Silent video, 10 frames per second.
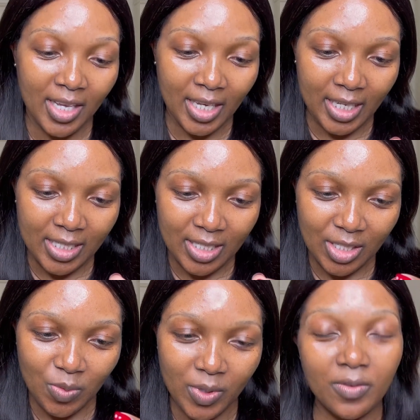It's
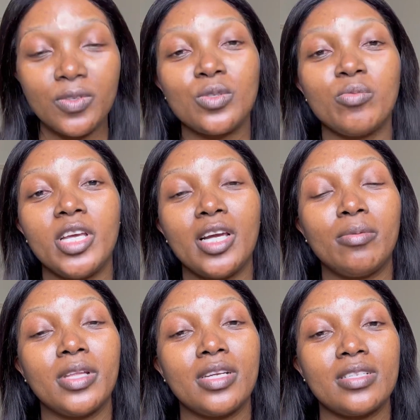just one of those makeup
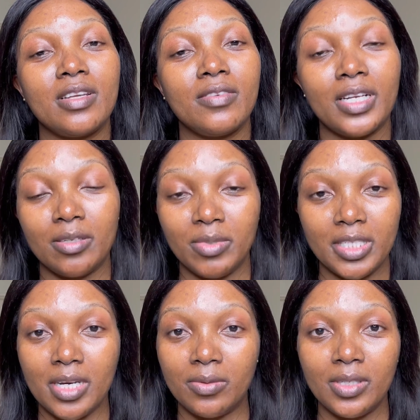that has never let me
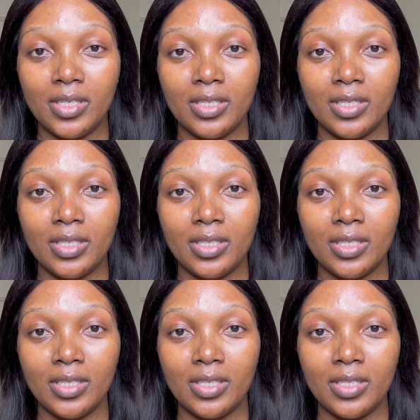down.